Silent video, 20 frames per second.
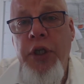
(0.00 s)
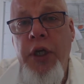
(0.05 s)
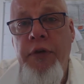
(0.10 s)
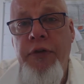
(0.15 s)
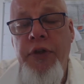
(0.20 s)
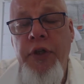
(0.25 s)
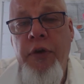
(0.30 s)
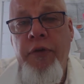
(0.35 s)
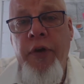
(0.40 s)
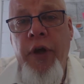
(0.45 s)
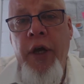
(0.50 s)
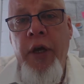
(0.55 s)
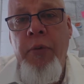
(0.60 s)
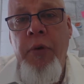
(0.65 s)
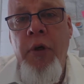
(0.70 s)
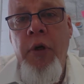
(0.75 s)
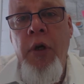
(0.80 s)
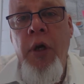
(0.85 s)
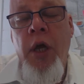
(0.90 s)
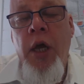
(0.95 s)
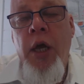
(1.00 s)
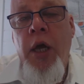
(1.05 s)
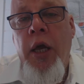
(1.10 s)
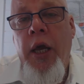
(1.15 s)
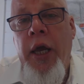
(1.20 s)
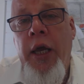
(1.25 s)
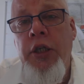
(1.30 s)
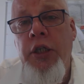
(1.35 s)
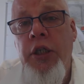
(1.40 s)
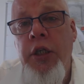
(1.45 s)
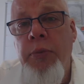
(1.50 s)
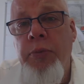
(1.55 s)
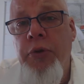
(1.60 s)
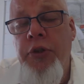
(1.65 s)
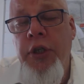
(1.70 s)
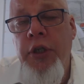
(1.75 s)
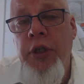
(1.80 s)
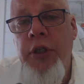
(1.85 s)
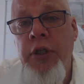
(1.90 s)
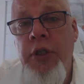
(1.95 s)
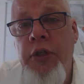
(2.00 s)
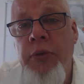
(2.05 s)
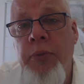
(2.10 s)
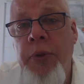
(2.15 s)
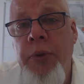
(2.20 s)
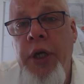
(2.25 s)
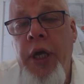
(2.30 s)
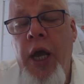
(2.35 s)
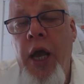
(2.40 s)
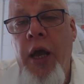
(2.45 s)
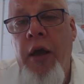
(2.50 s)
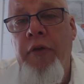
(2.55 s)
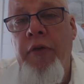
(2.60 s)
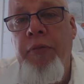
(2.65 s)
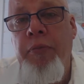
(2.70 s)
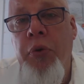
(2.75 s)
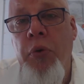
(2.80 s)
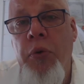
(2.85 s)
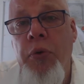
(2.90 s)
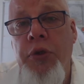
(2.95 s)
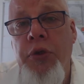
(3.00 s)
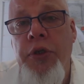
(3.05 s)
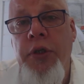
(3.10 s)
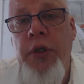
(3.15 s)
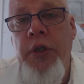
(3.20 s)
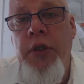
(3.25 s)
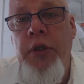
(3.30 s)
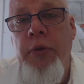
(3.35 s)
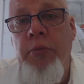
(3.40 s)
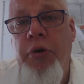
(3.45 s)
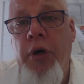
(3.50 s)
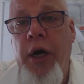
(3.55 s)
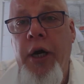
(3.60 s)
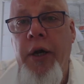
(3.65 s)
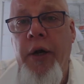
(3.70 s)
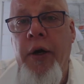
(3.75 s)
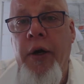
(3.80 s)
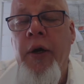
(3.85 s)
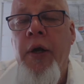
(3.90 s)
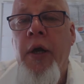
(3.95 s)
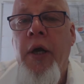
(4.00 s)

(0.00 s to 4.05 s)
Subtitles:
chefs available. Actually, positions we have posted prior.